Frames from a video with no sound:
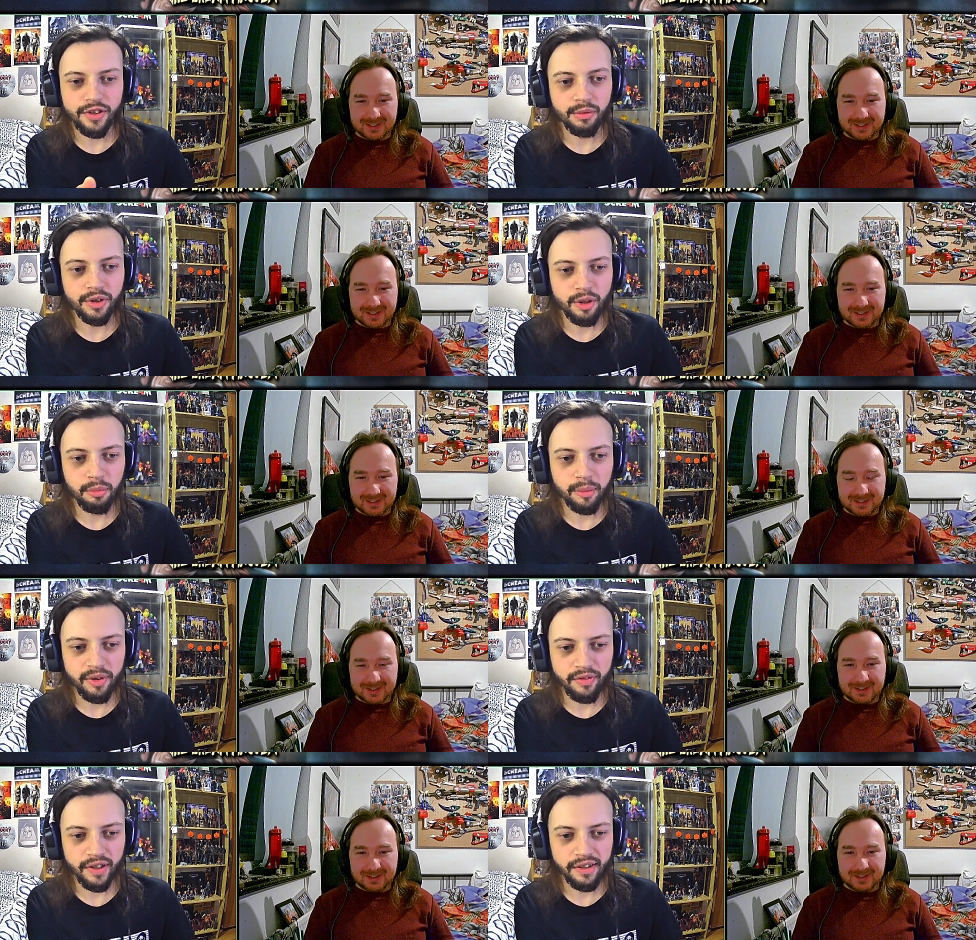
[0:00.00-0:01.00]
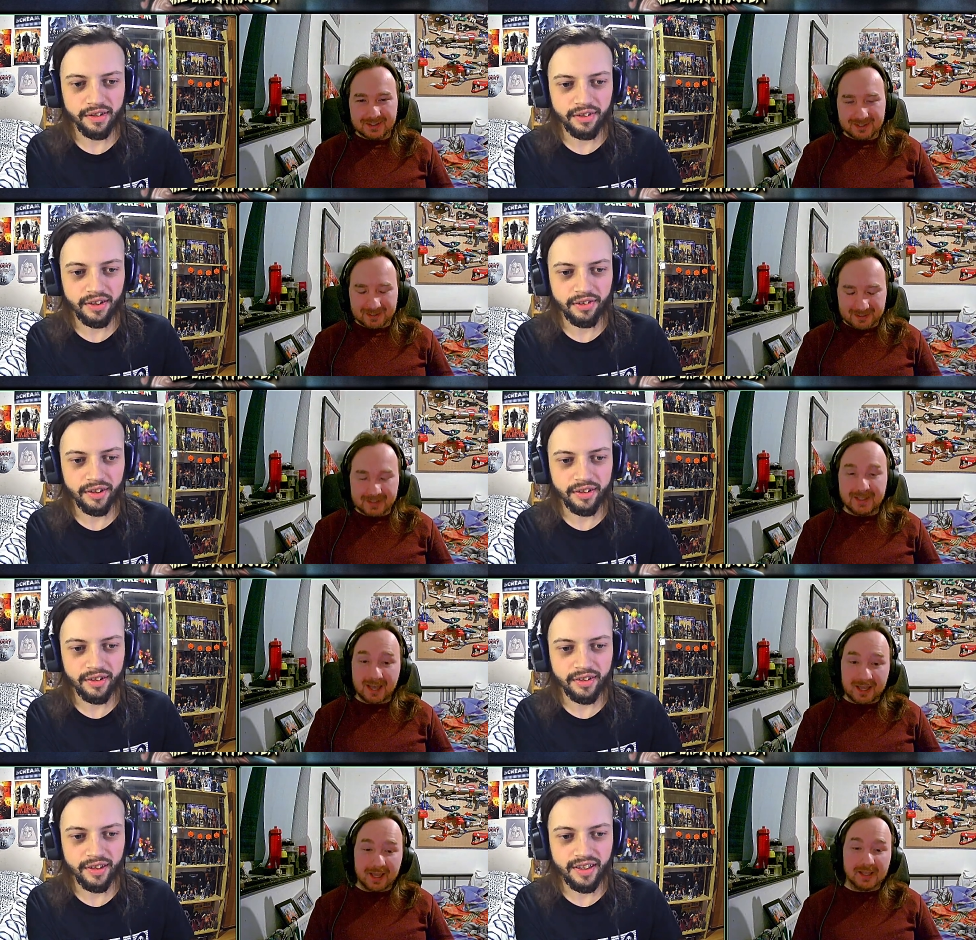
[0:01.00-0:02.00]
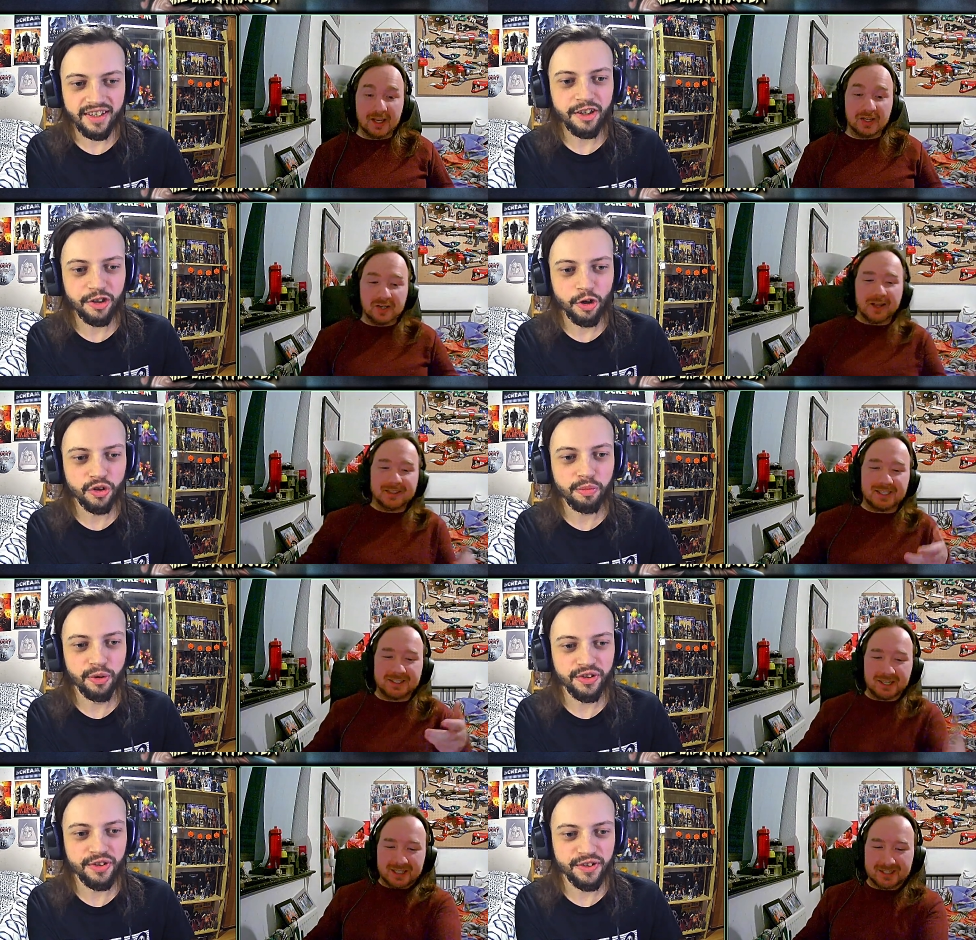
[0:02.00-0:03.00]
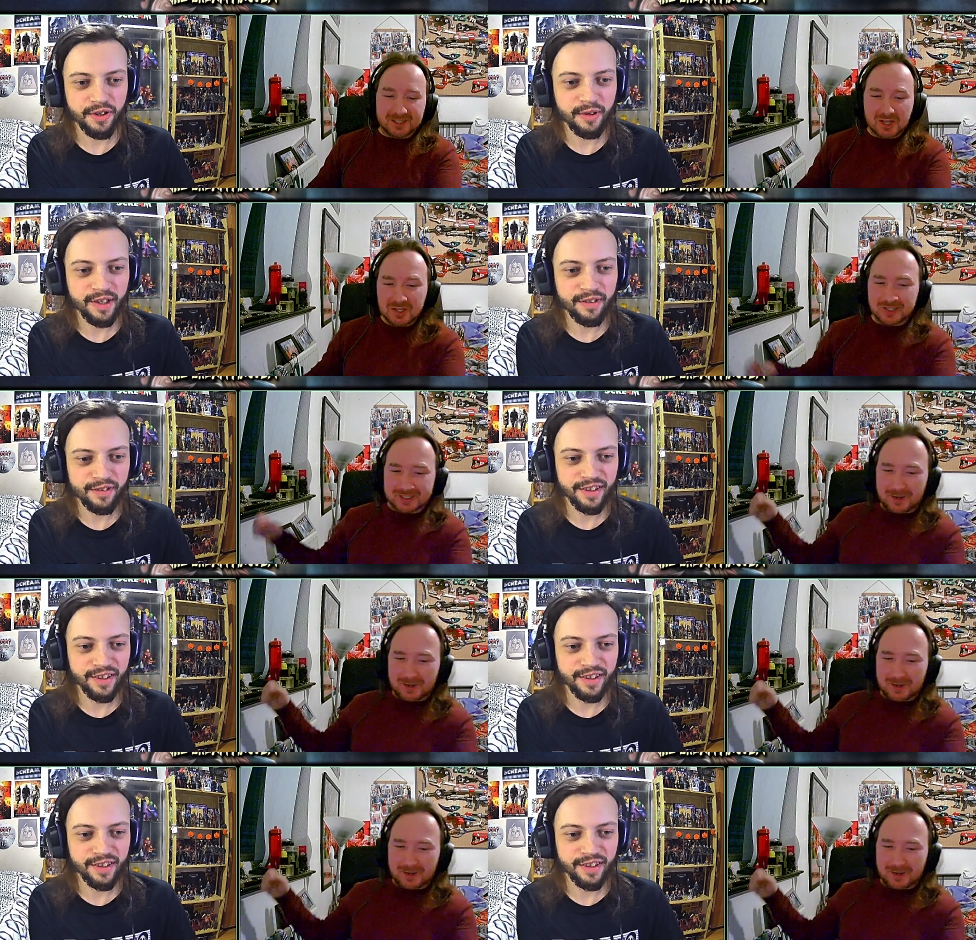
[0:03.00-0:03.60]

Speaker 1: do not she, with the bomb device? That's it. Yeah, yeah, it's yeah, like yeah, Ghostbusters she, she, or whatever.